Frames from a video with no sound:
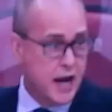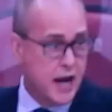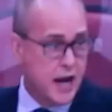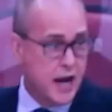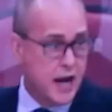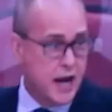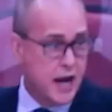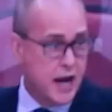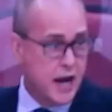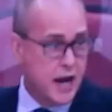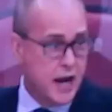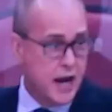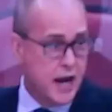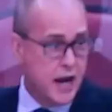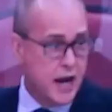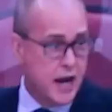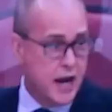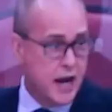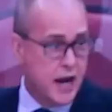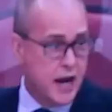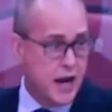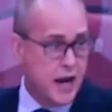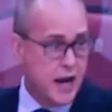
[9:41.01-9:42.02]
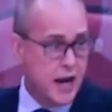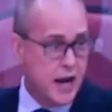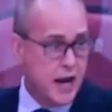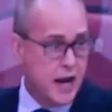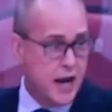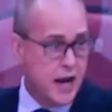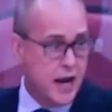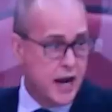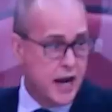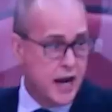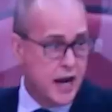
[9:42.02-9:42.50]

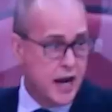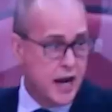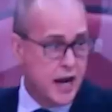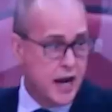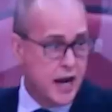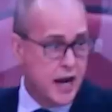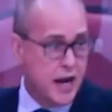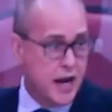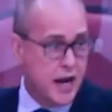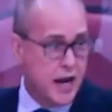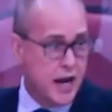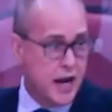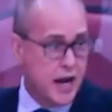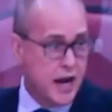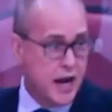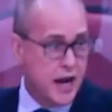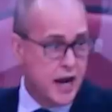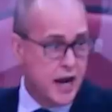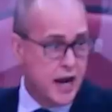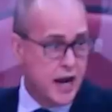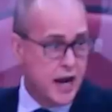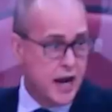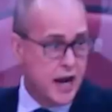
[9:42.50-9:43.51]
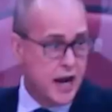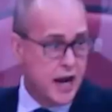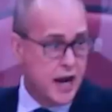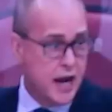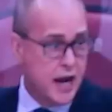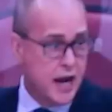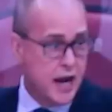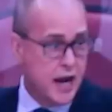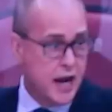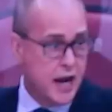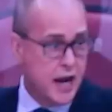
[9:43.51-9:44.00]

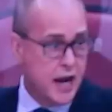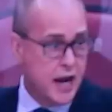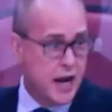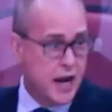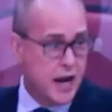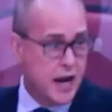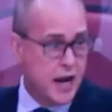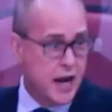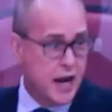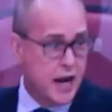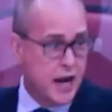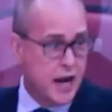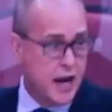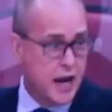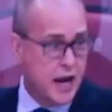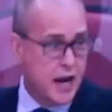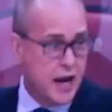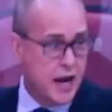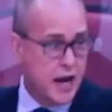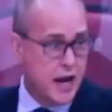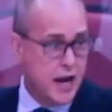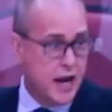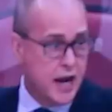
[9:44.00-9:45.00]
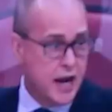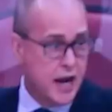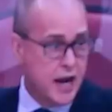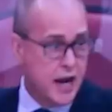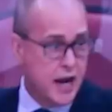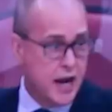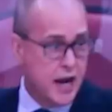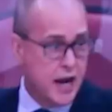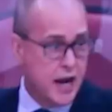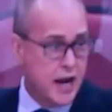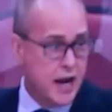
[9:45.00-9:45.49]

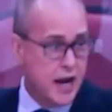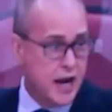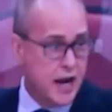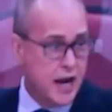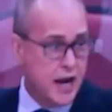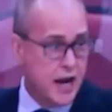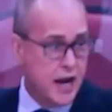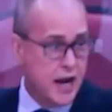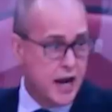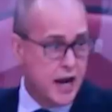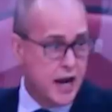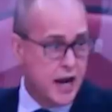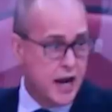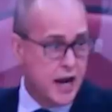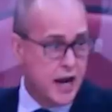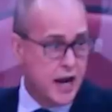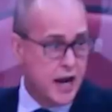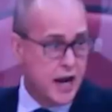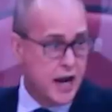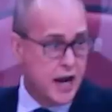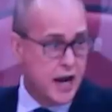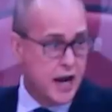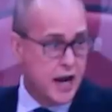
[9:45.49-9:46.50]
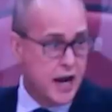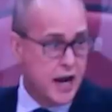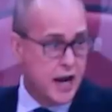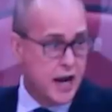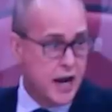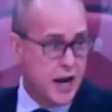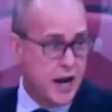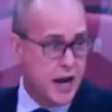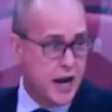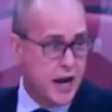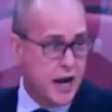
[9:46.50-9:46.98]

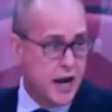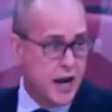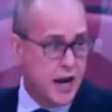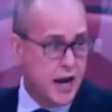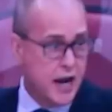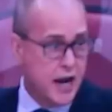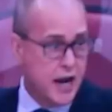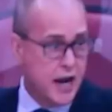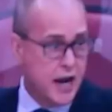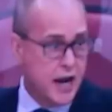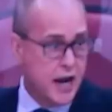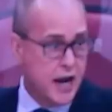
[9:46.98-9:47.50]
This person isn't speaking.